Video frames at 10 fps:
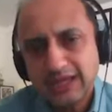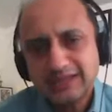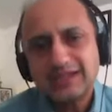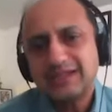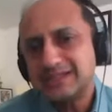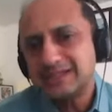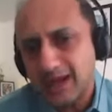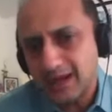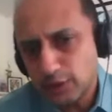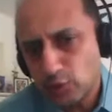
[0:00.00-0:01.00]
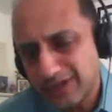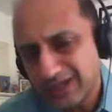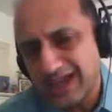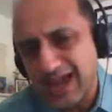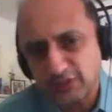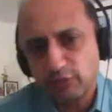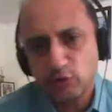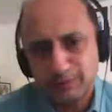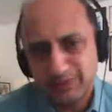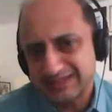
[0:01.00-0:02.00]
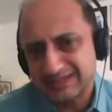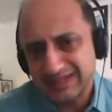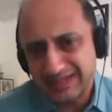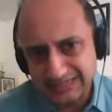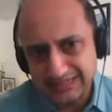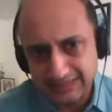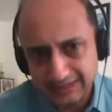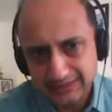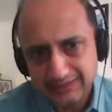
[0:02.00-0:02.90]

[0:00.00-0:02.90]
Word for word: they can start doing cash flow based lending.